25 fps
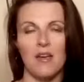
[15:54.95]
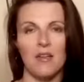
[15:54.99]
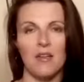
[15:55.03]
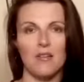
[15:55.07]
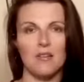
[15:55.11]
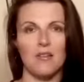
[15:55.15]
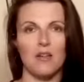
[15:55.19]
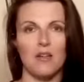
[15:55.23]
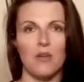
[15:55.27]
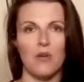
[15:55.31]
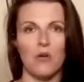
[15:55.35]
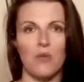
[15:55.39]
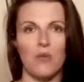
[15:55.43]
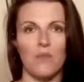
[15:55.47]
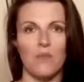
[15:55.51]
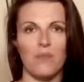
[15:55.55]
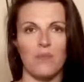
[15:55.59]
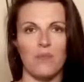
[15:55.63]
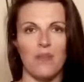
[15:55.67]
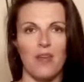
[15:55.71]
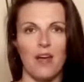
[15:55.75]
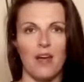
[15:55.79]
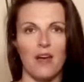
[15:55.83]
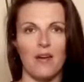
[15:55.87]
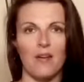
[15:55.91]
So,
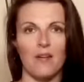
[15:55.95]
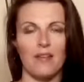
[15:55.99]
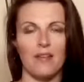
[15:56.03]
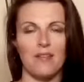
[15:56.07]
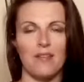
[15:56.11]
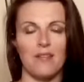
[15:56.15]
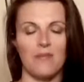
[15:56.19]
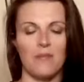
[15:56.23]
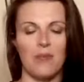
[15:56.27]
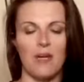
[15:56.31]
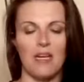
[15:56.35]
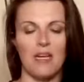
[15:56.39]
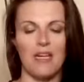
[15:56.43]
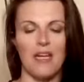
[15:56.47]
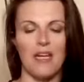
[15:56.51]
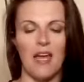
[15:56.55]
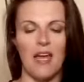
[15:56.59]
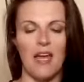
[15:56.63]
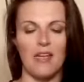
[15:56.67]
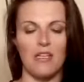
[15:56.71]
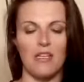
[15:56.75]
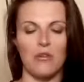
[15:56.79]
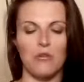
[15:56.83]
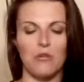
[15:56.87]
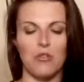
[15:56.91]
but
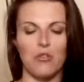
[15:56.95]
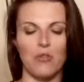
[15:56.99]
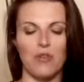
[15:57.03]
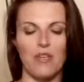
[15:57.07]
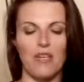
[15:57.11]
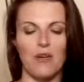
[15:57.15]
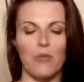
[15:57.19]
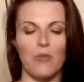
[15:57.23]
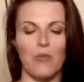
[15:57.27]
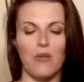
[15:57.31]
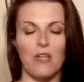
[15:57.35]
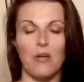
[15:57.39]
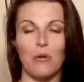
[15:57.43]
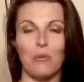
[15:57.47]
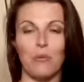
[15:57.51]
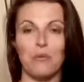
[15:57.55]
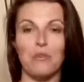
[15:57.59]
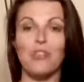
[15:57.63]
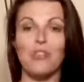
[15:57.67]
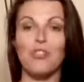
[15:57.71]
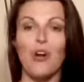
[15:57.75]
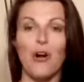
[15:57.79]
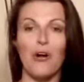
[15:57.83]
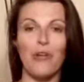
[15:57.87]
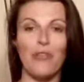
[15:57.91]
again, usually we don't
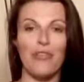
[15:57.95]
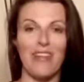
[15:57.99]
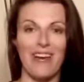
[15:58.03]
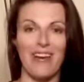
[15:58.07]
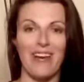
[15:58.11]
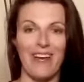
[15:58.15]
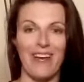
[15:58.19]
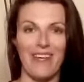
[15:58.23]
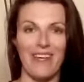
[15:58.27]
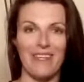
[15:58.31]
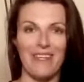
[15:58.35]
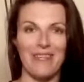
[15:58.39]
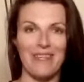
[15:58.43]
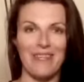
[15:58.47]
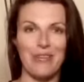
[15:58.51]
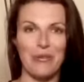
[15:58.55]
start there.